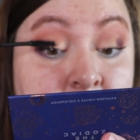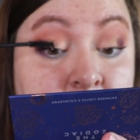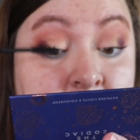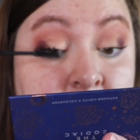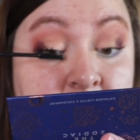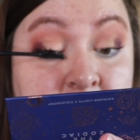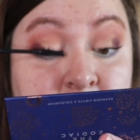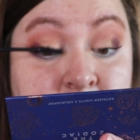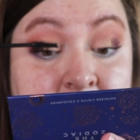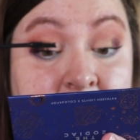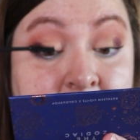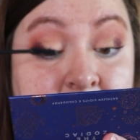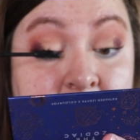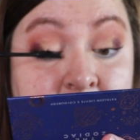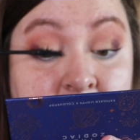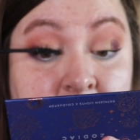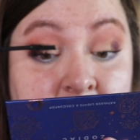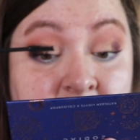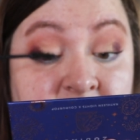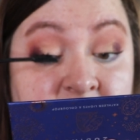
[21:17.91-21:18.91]
this
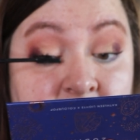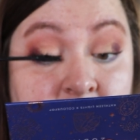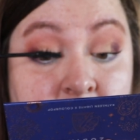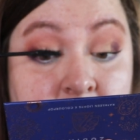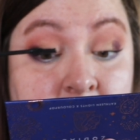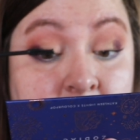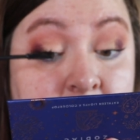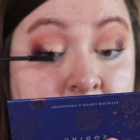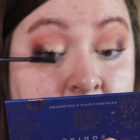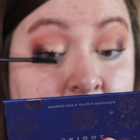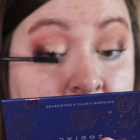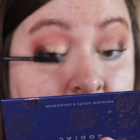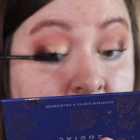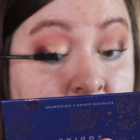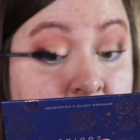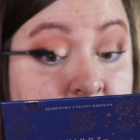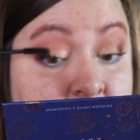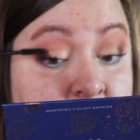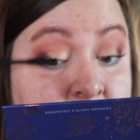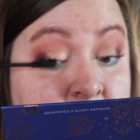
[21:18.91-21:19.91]
band that she really
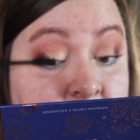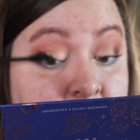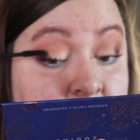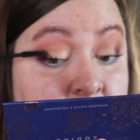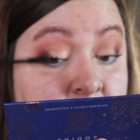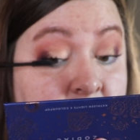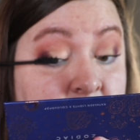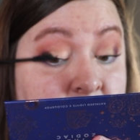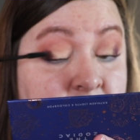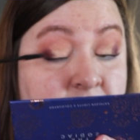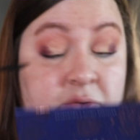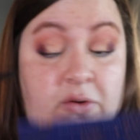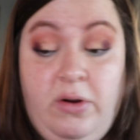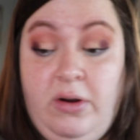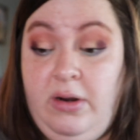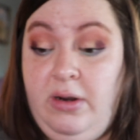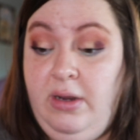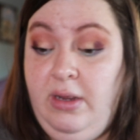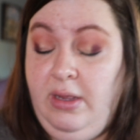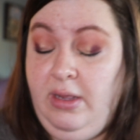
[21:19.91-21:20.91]
likes
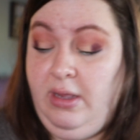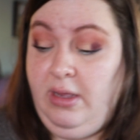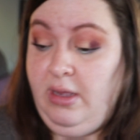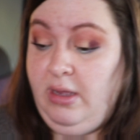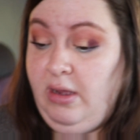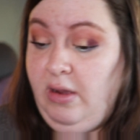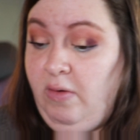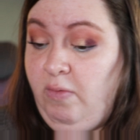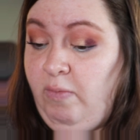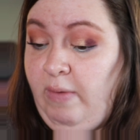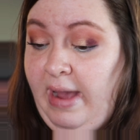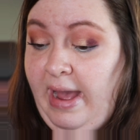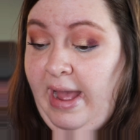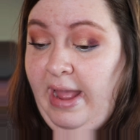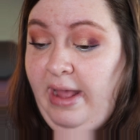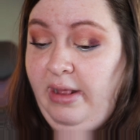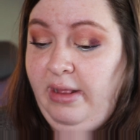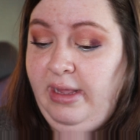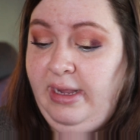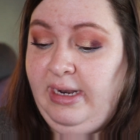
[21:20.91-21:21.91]
for a
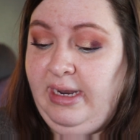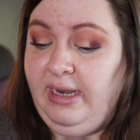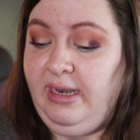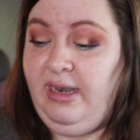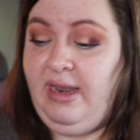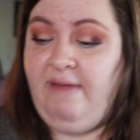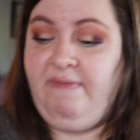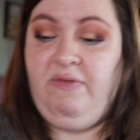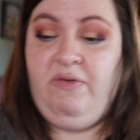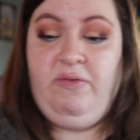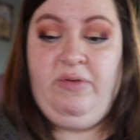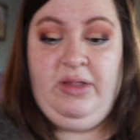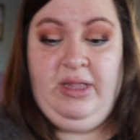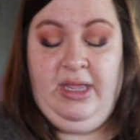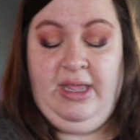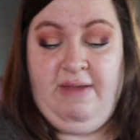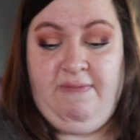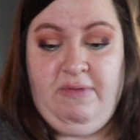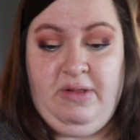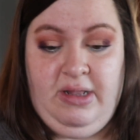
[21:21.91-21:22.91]
while, and I'd never really
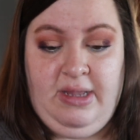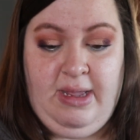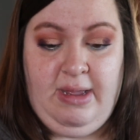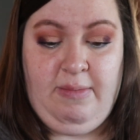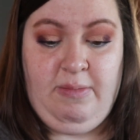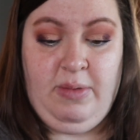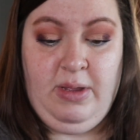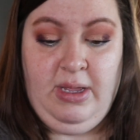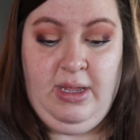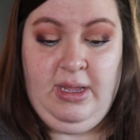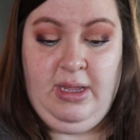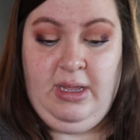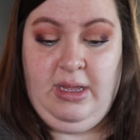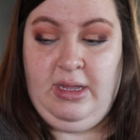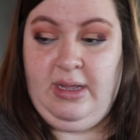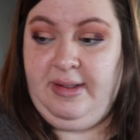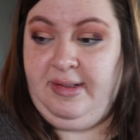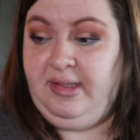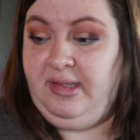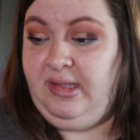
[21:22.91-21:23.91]
given them
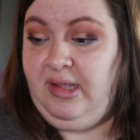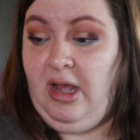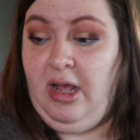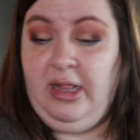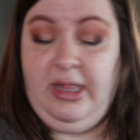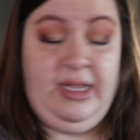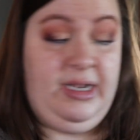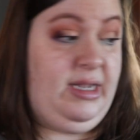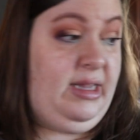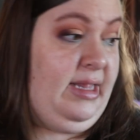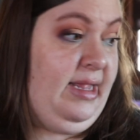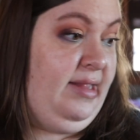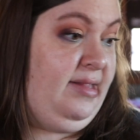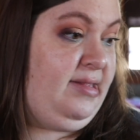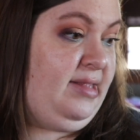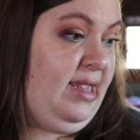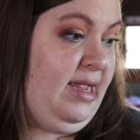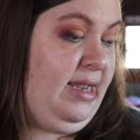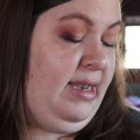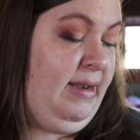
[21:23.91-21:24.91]
a solid
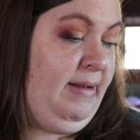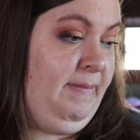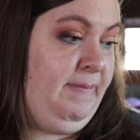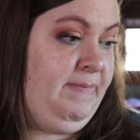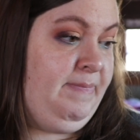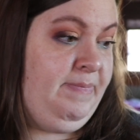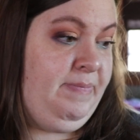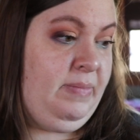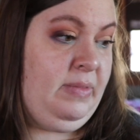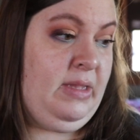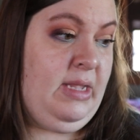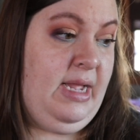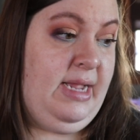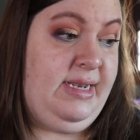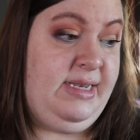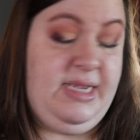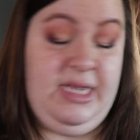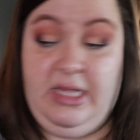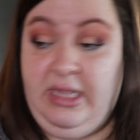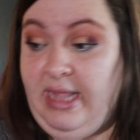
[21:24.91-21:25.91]
listen
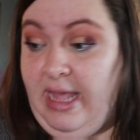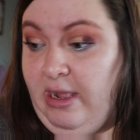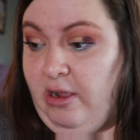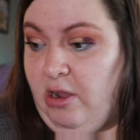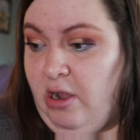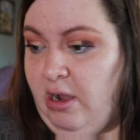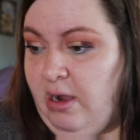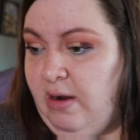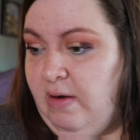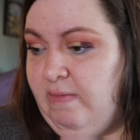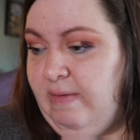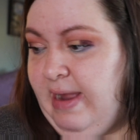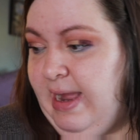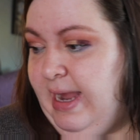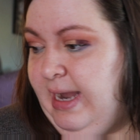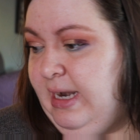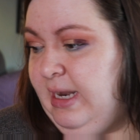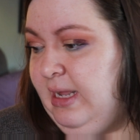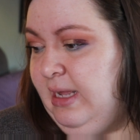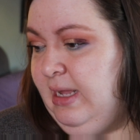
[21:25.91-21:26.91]
until that car
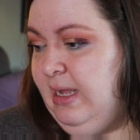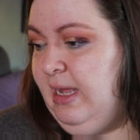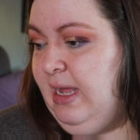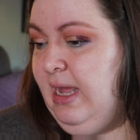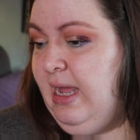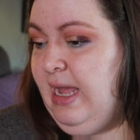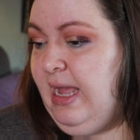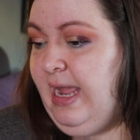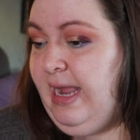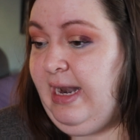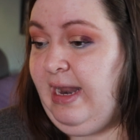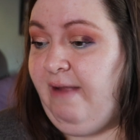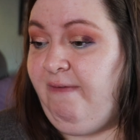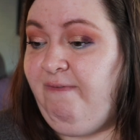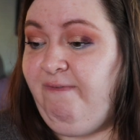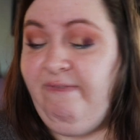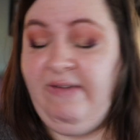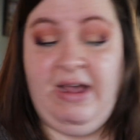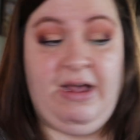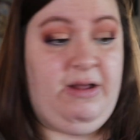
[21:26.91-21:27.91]
ride, and I
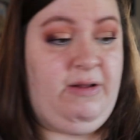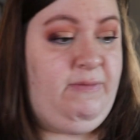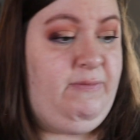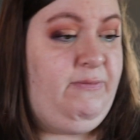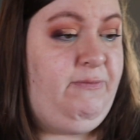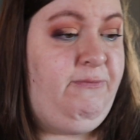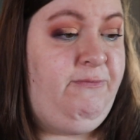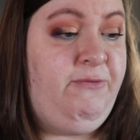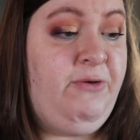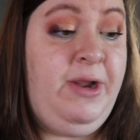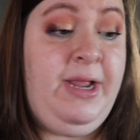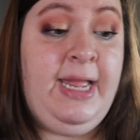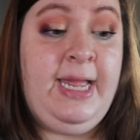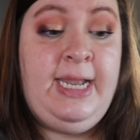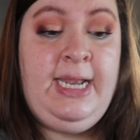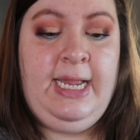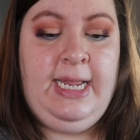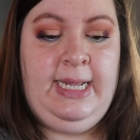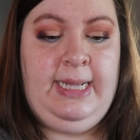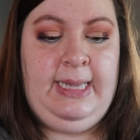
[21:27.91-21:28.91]
fell
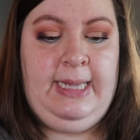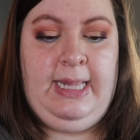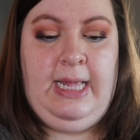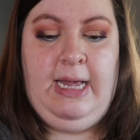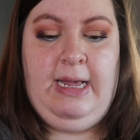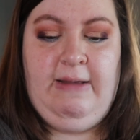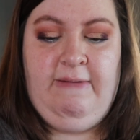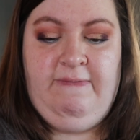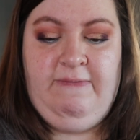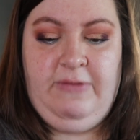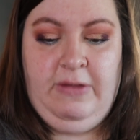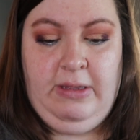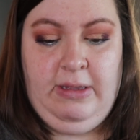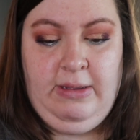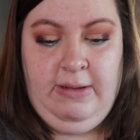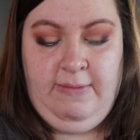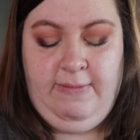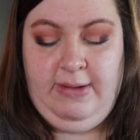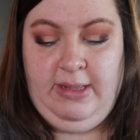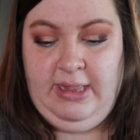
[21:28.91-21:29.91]
freaking in love
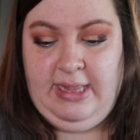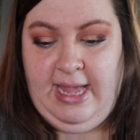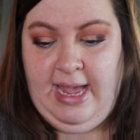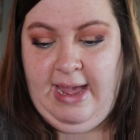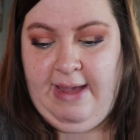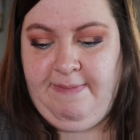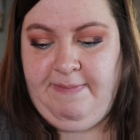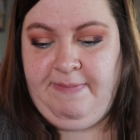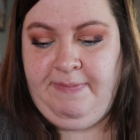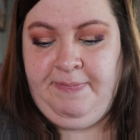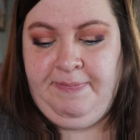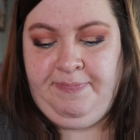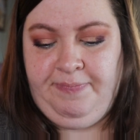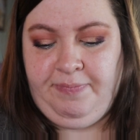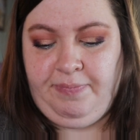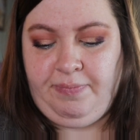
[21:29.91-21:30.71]
with them.